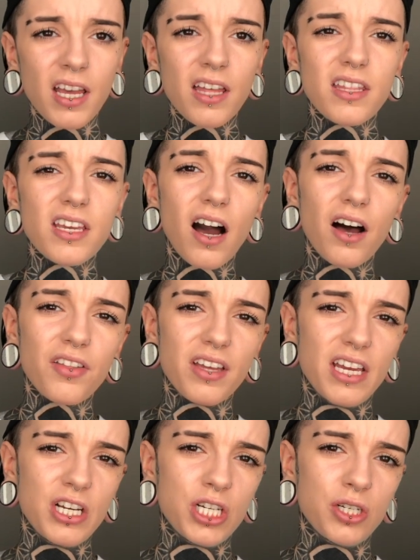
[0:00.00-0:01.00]
The other
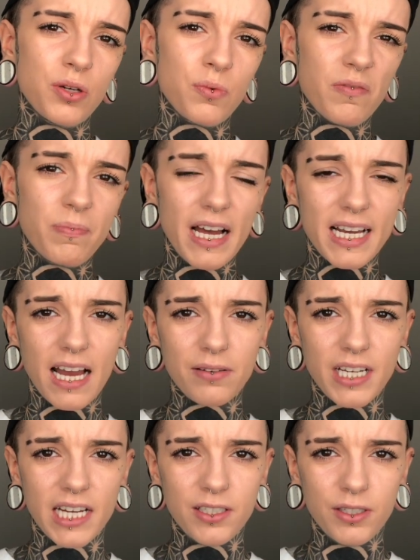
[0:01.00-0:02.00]
issue with blackout
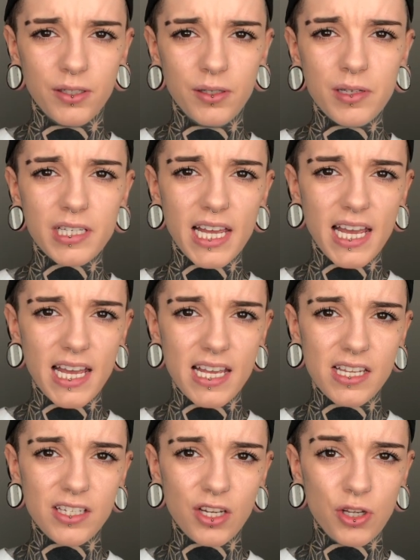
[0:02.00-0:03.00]
tattoos
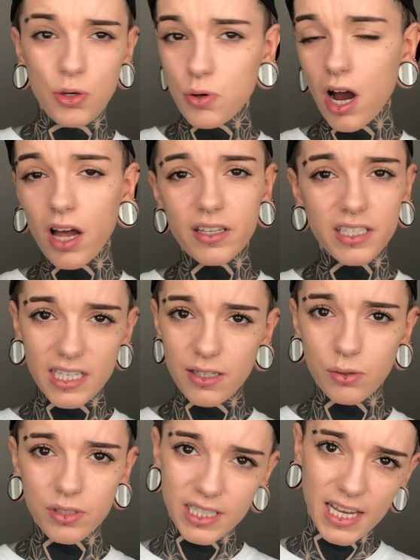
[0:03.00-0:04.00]
is you can't see
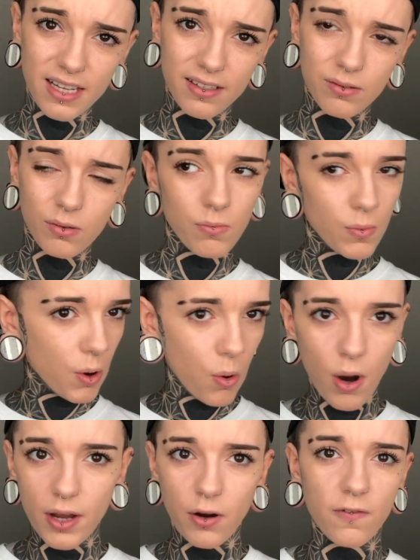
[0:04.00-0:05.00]
your skin,
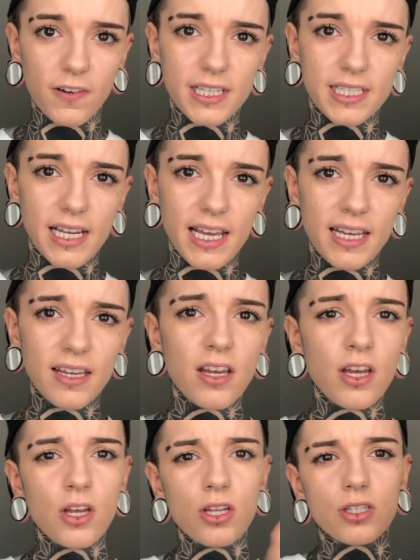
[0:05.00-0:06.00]
quite obviously.
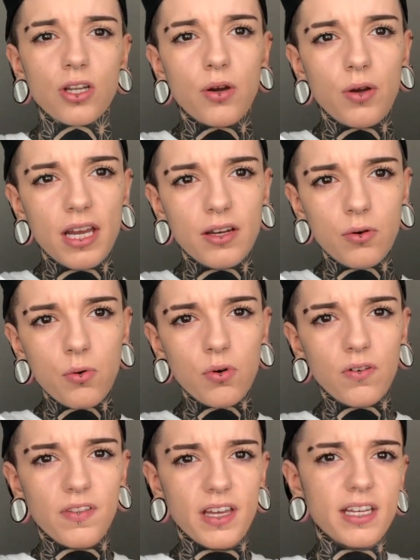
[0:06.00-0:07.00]
So in all
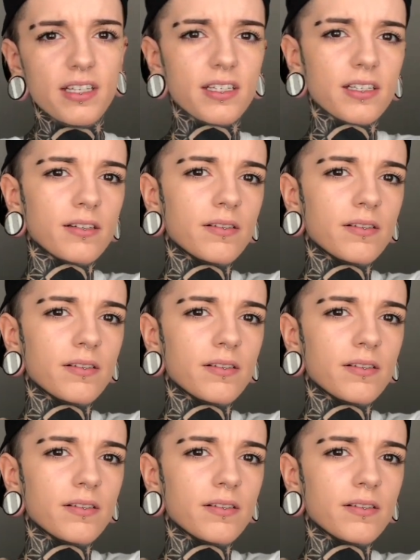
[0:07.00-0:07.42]
of this,